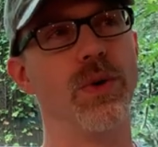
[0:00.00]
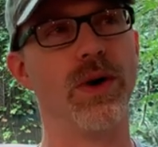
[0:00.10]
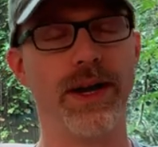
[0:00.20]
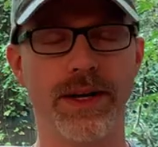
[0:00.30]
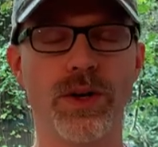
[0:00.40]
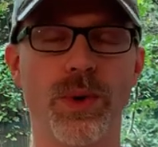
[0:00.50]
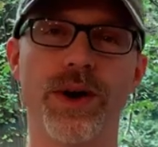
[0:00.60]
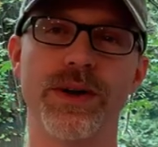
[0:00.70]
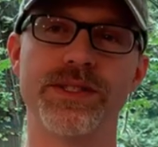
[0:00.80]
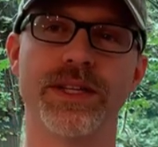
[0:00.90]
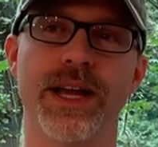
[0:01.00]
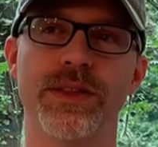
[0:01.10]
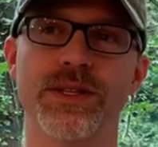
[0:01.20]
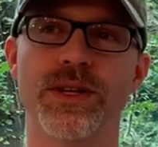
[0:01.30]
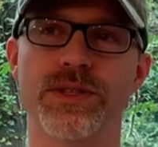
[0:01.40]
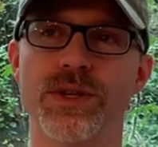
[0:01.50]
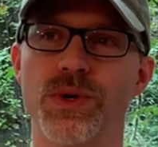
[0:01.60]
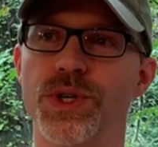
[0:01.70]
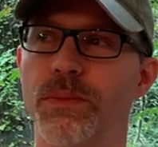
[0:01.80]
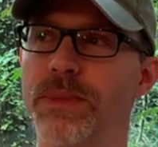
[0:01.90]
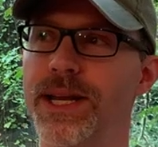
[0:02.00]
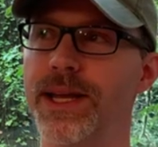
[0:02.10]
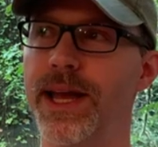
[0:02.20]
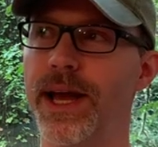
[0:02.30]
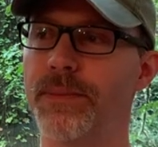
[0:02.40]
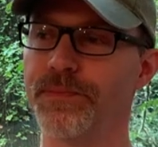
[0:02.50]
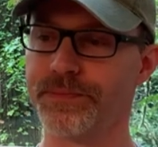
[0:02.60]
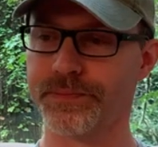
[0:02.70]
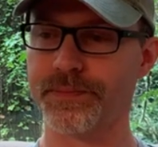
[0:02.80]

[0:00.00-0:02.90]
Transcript: or inquiries like this on social media